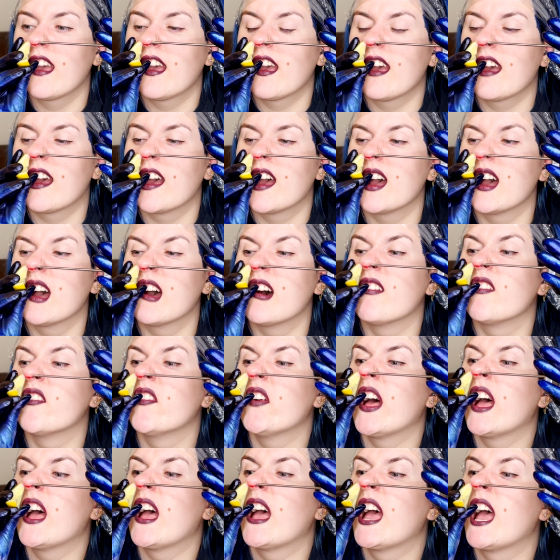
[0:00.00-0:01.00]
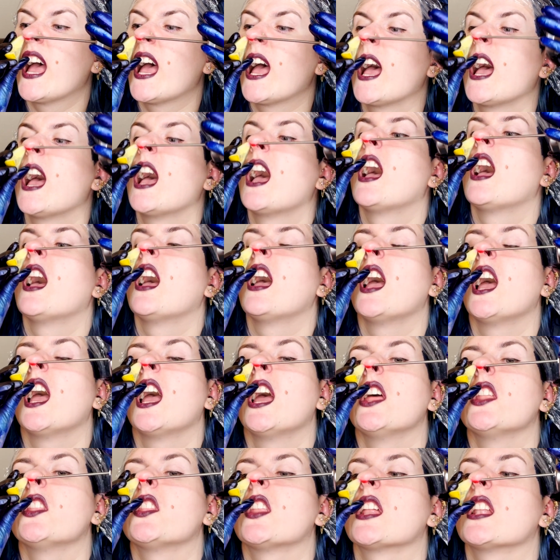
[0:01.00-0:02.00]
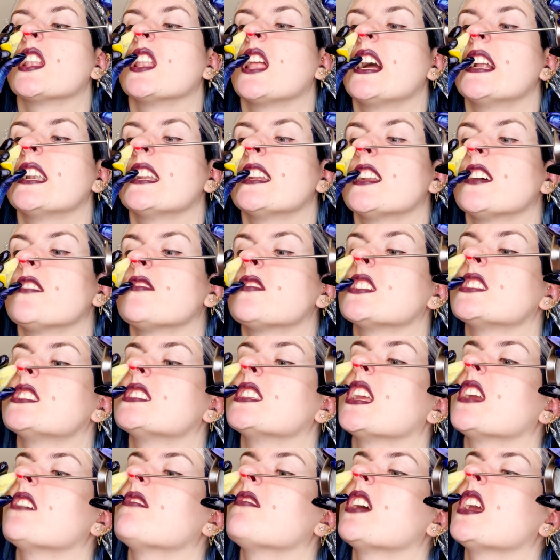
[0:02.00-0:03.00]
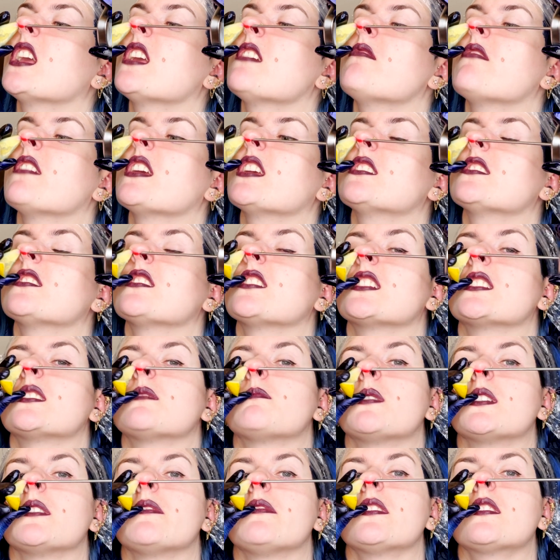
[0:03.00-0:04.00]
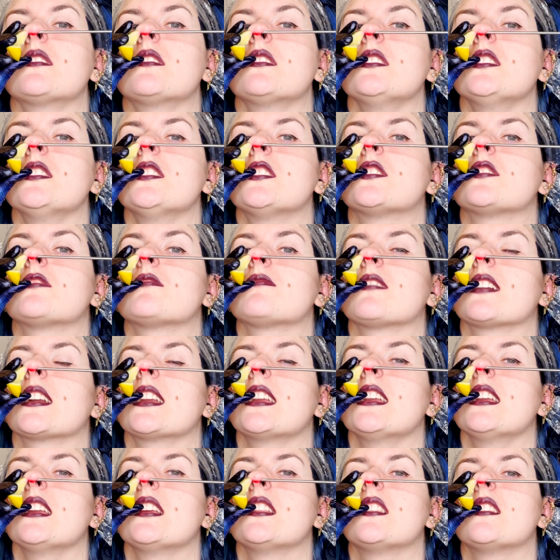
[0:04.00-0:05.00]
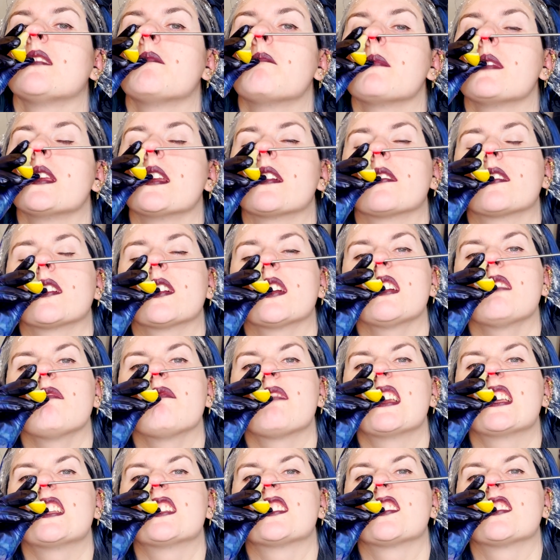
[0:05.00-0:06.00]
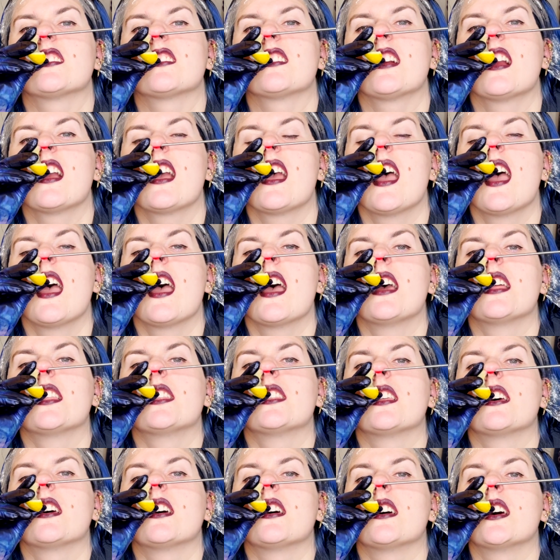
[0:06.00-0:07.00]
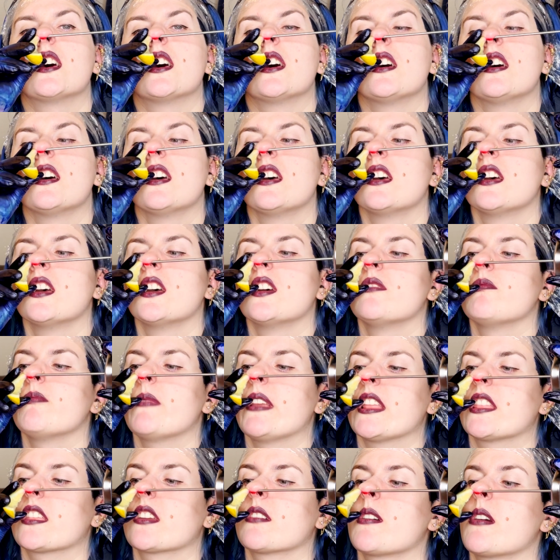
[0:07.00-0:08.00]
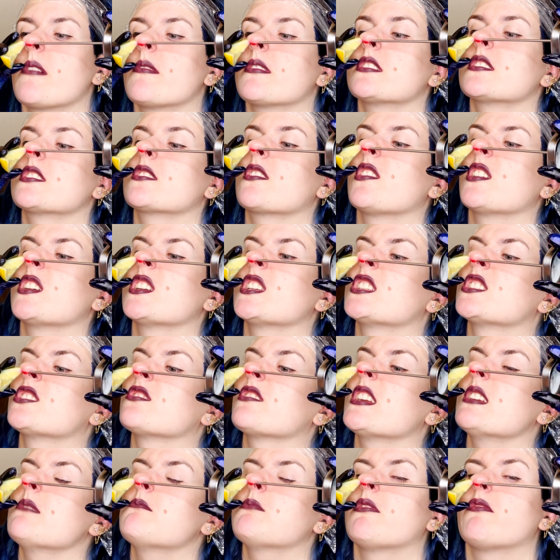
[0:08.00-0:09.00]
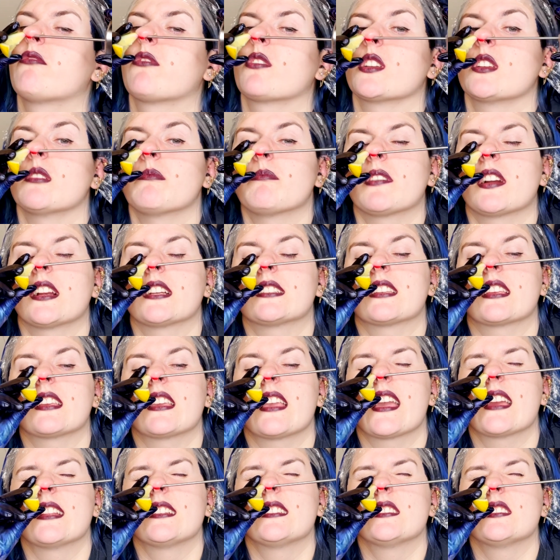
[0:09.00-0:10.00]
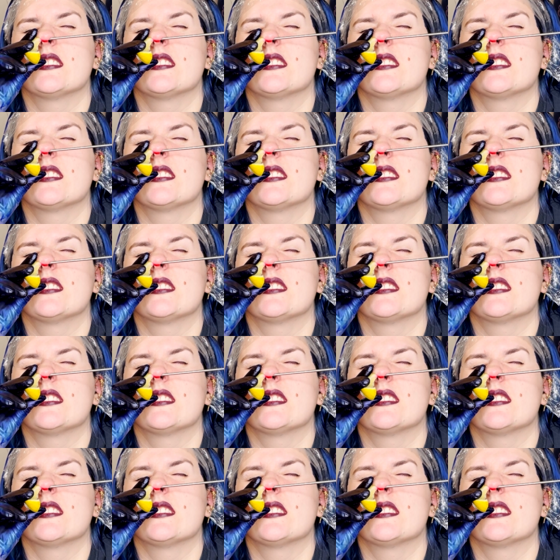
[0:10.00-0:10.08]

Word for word: Um, then line it up the same way, make sure it's perfectly straight in the mirror. Make sure the meat thermometer is going straight before you press again.